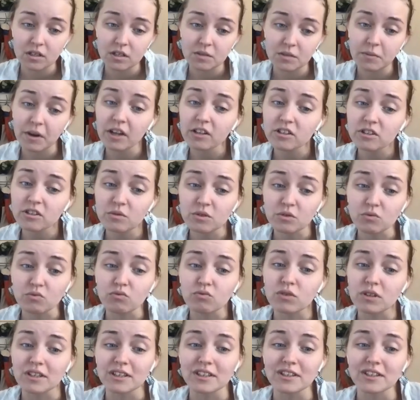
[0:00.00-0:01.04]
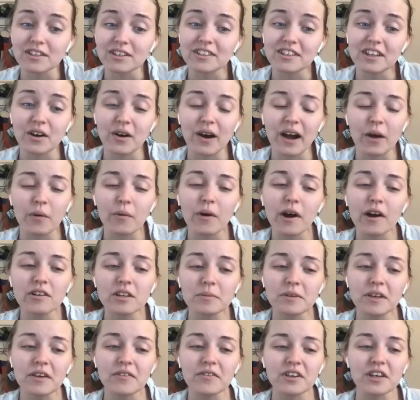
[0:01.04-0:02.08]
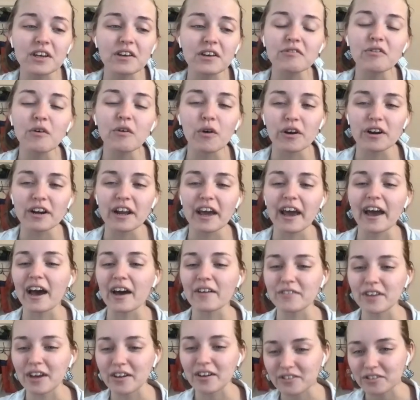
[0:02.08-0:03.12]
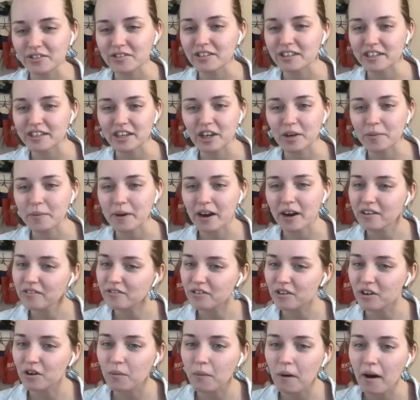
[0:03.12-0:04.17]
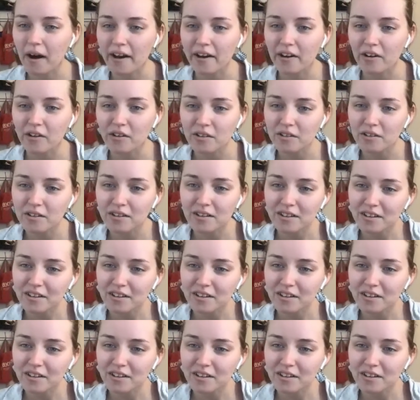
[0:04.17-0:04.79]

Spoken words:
Smile 2 is really good though. I wound up giving it 4.5 after thinking about it for a while.